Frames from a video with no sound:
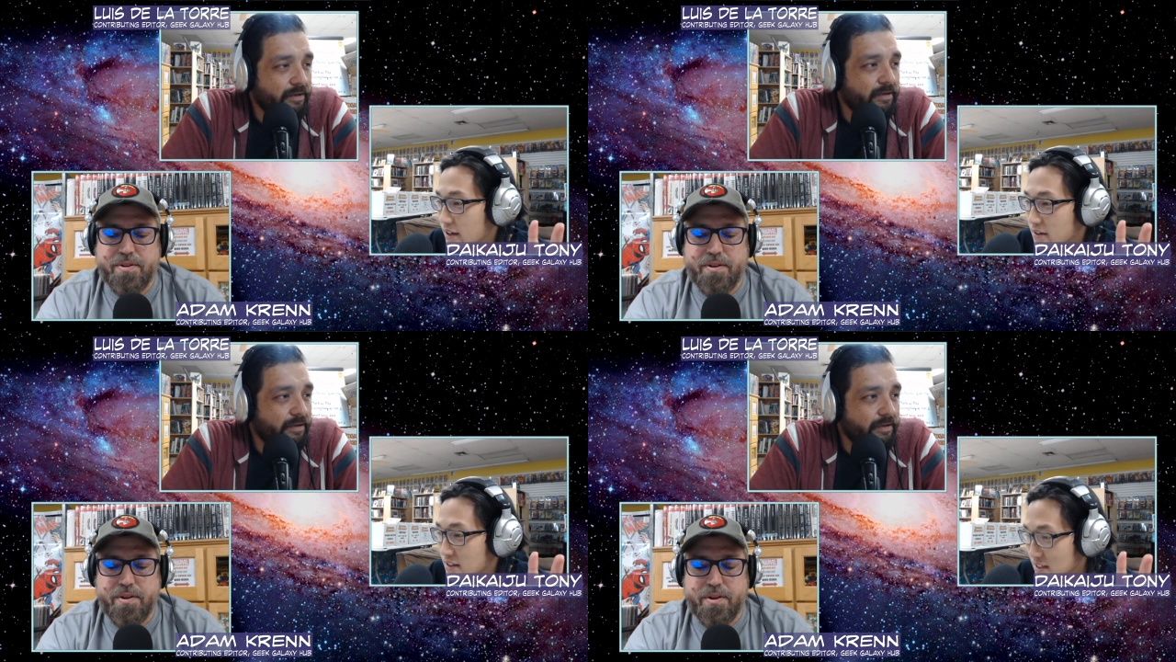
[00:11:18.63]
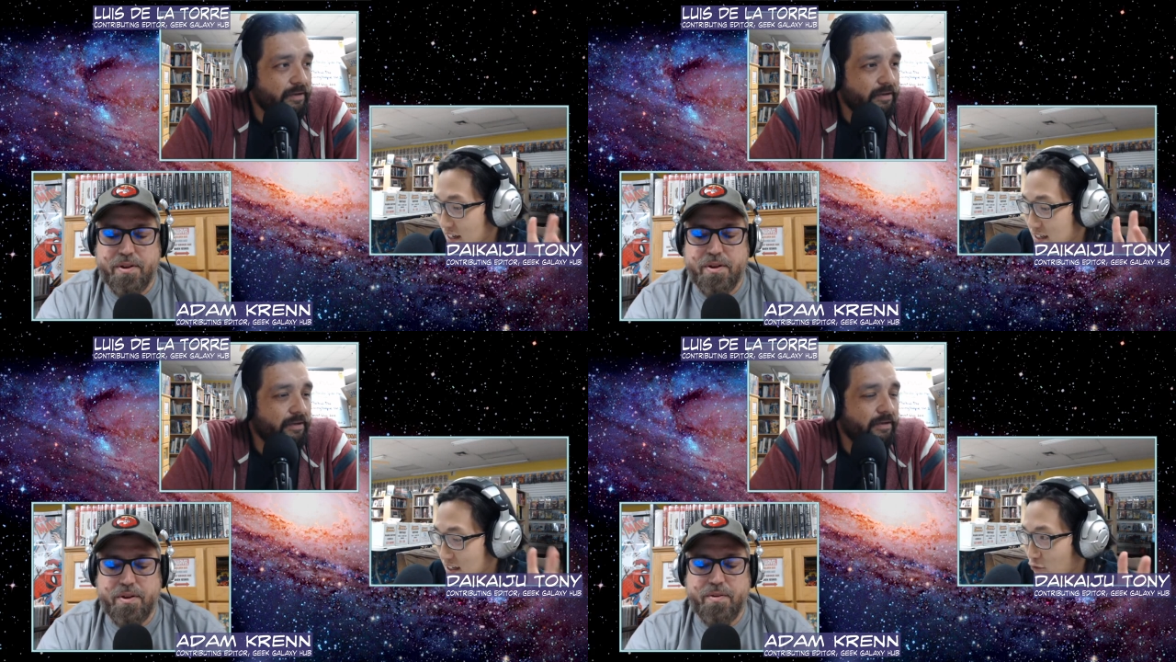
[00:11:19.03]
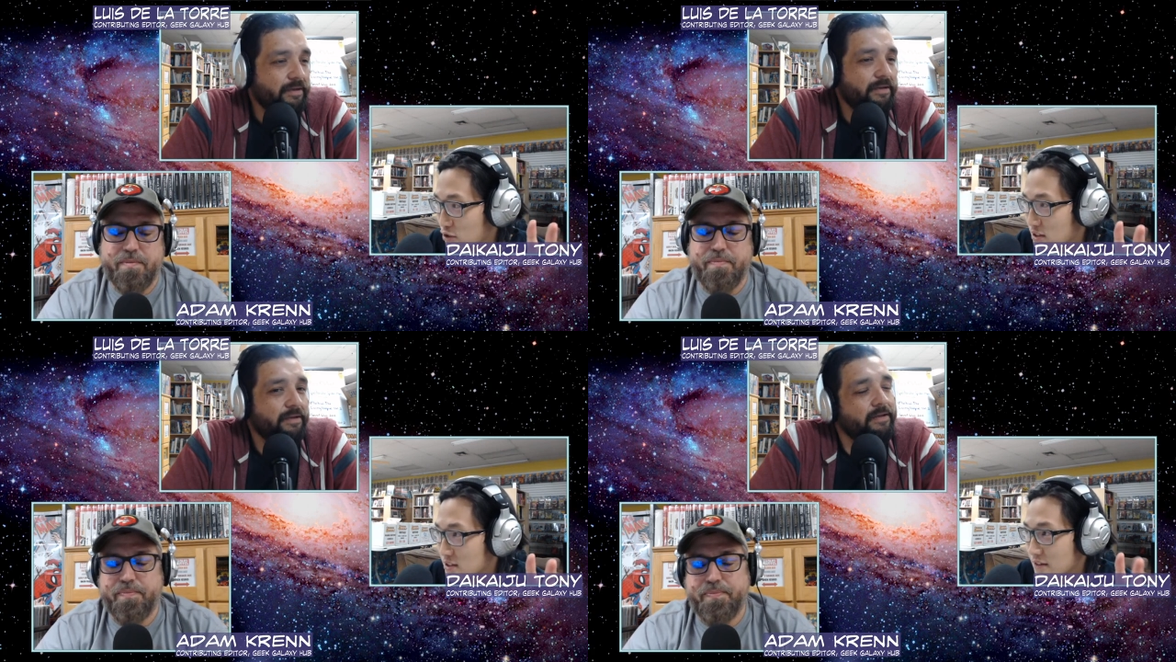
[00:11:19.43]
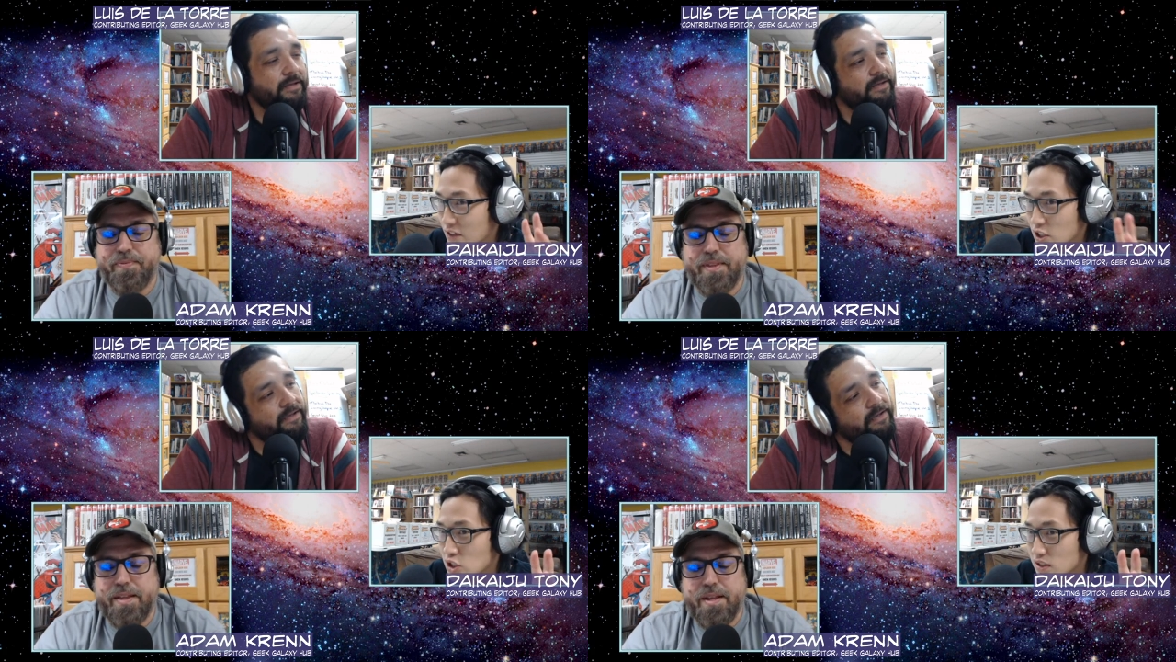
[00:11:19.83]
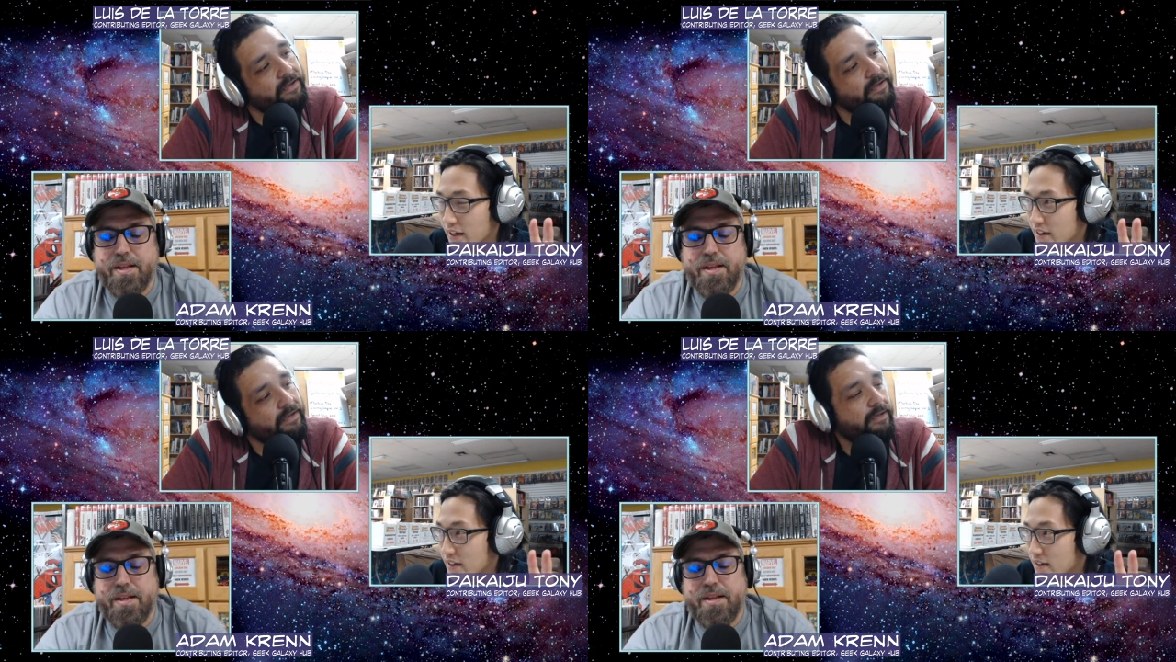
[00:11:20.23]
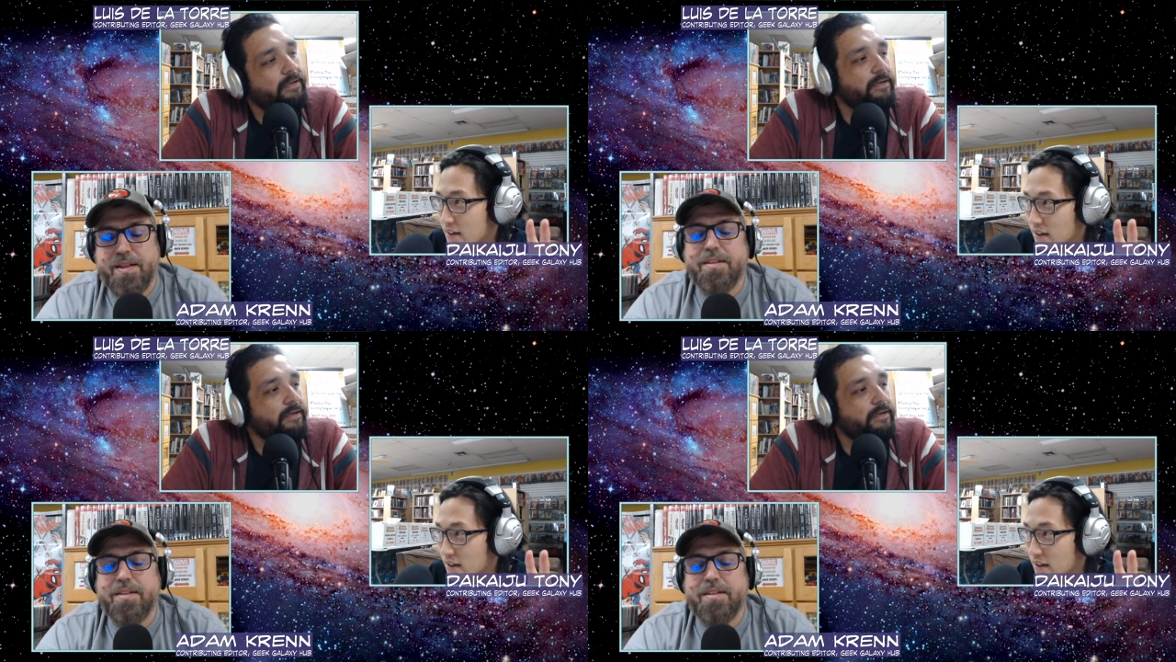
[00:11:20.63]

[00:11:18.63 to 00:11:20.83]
Speaker 1: the slight differences of each lighting